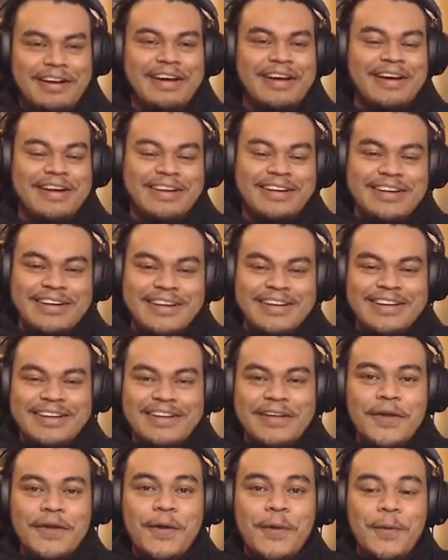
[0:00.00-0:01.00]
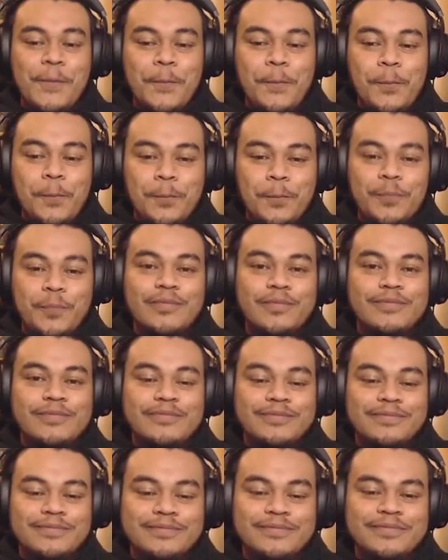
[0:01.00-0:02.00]

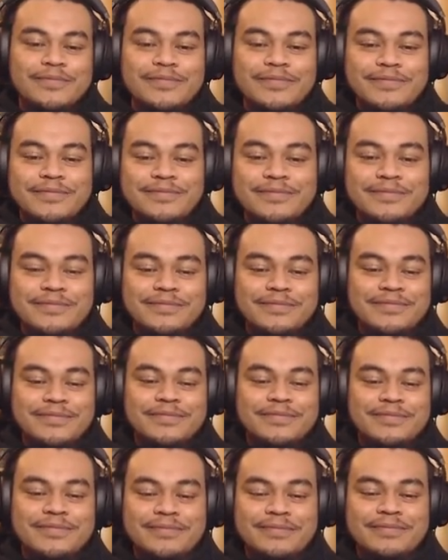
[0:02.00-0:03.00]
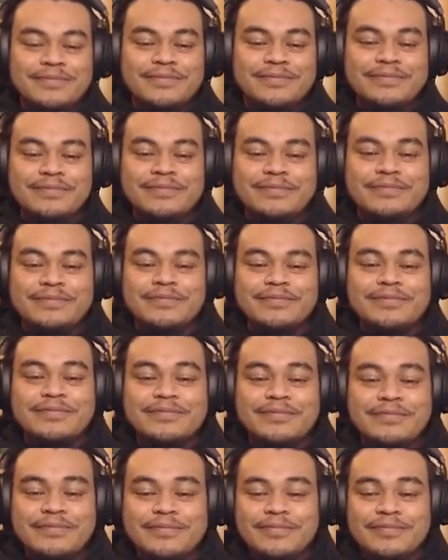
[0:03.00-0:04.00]

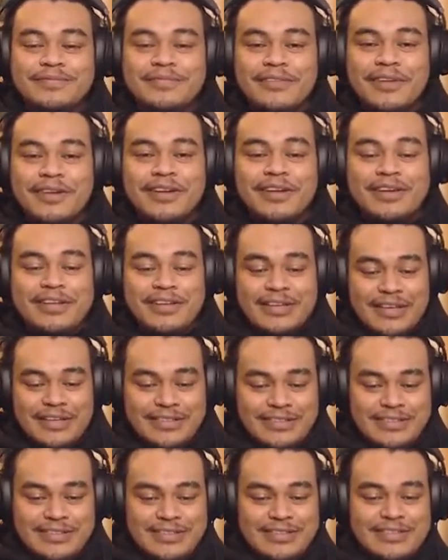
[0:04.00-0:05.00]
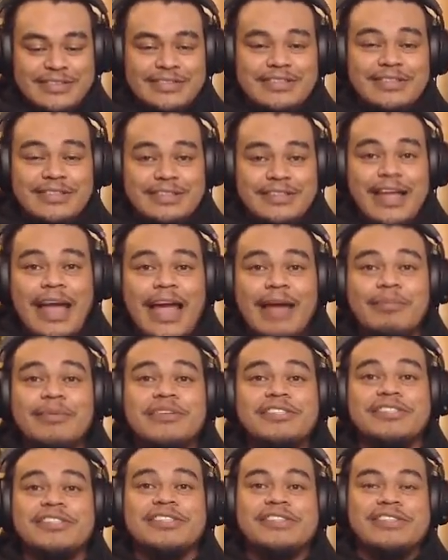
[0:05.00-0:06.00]

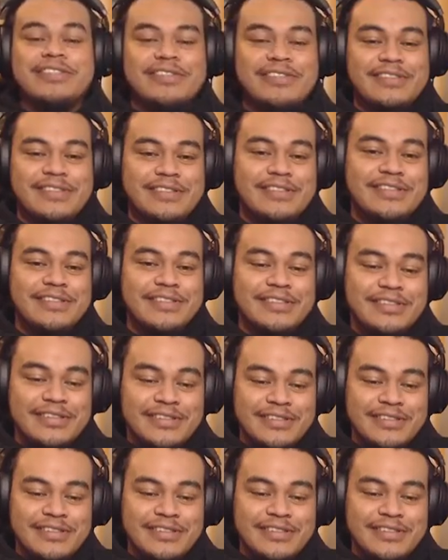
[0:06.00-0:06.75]
No words are spoken by the person on screen.